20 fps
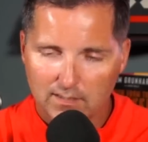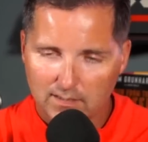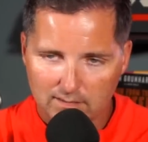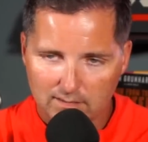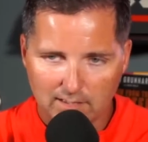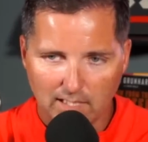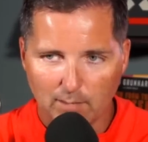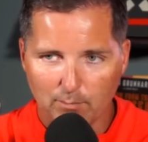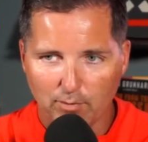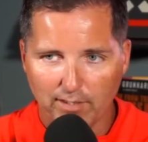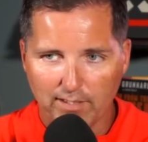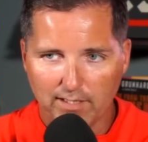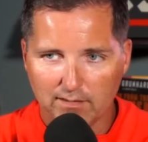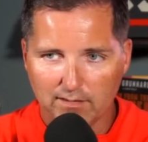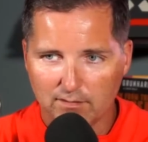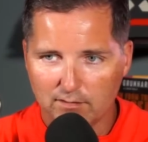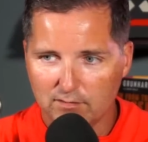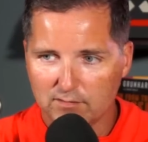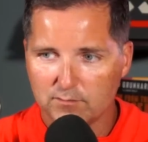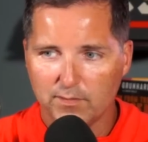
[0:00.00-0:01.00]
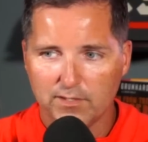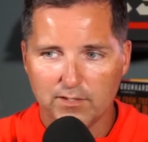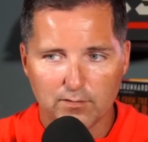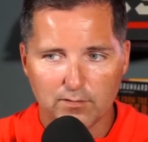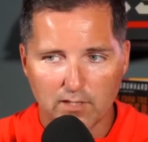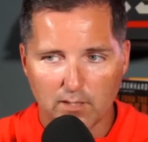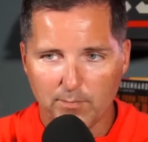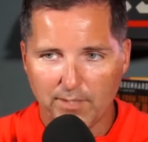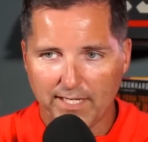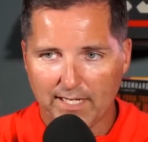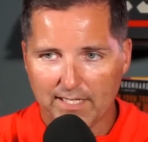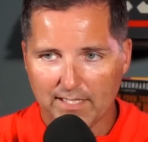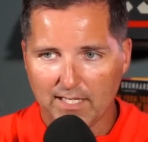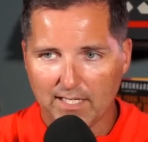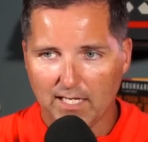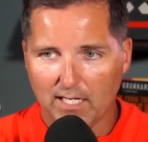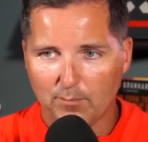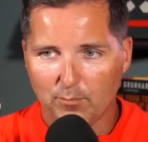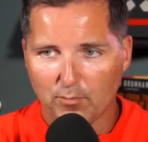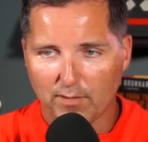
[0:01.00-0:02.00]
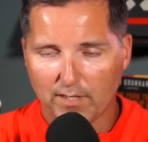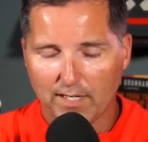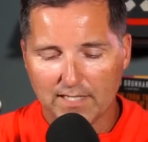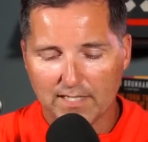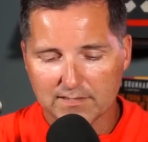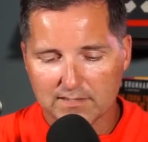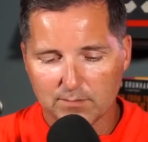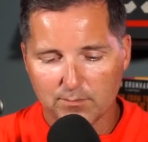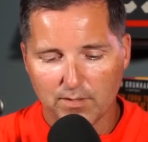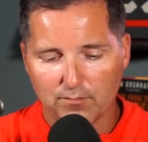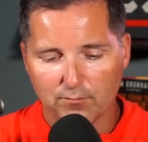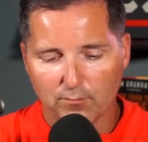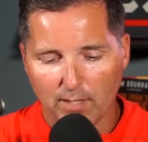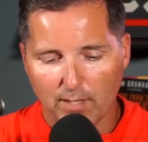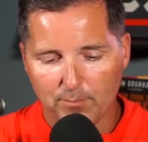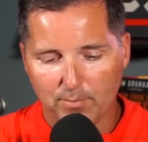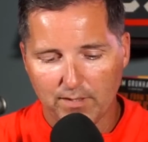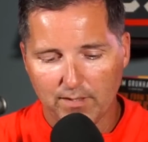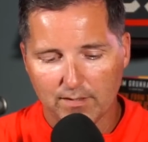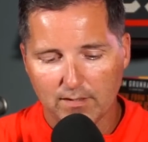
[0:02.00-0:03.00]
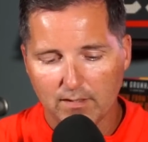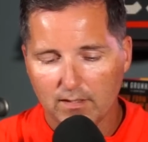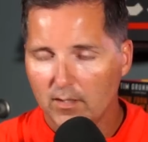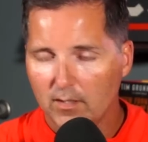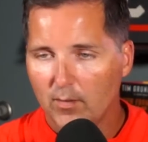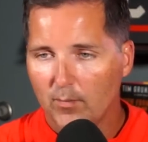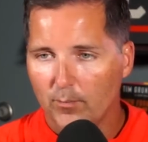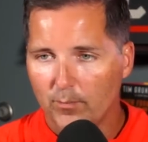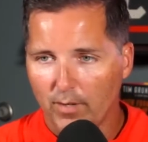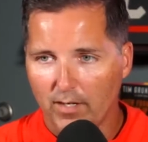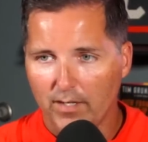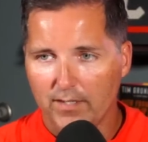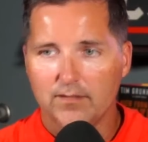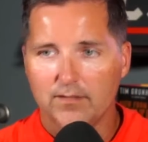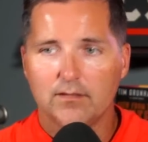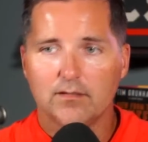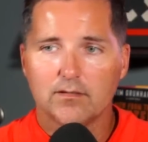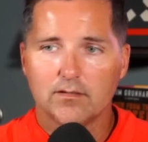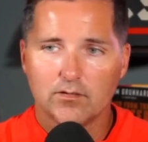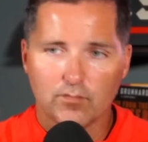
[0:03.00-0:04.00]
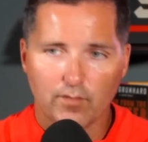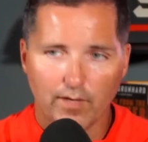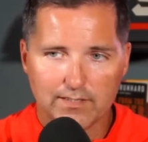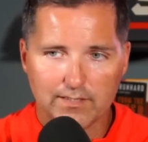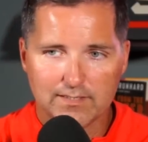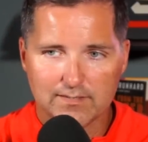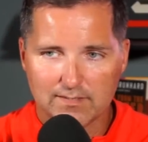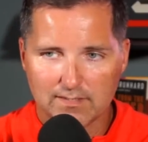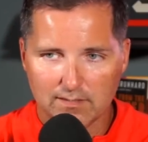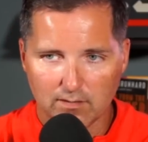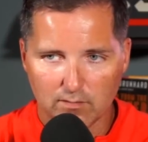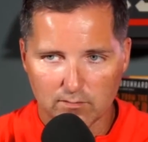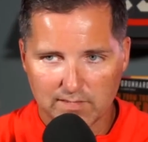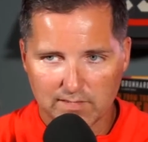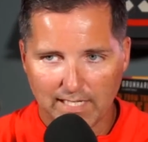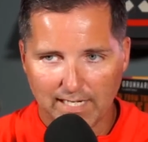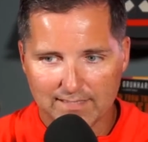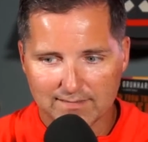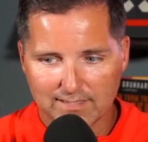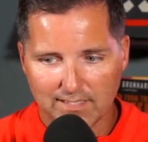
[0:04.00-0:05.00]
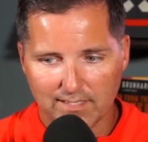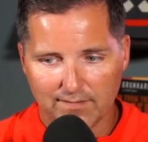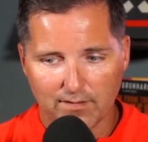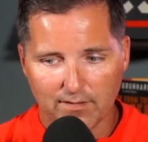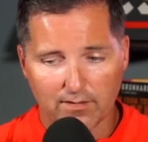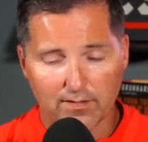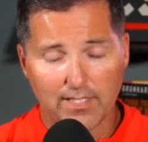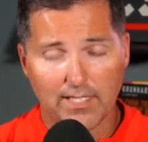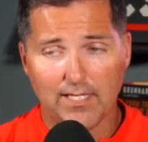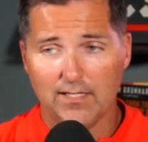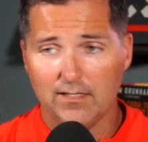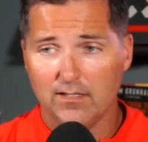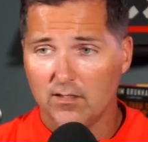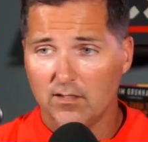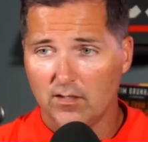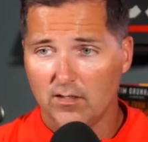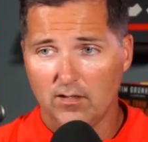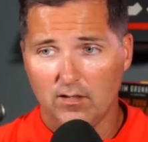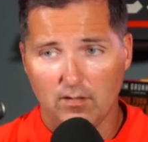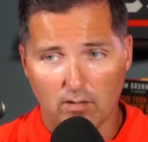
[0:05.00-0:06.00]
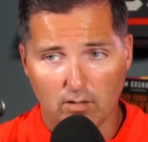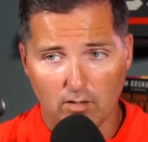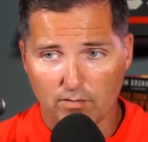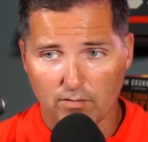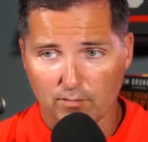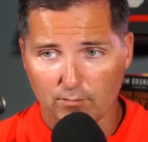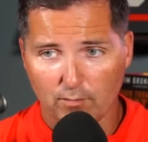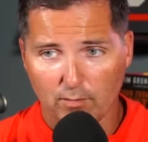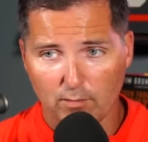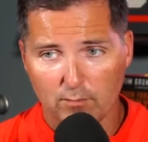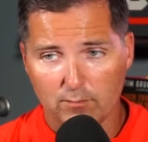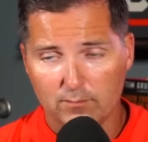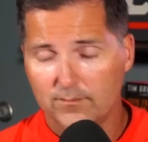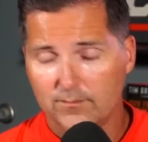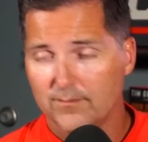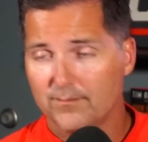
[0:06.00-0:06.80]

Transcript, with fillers: Not breaking news. We knew coming out of camp where guys had been repping, but great to see those guys get in there again on the road.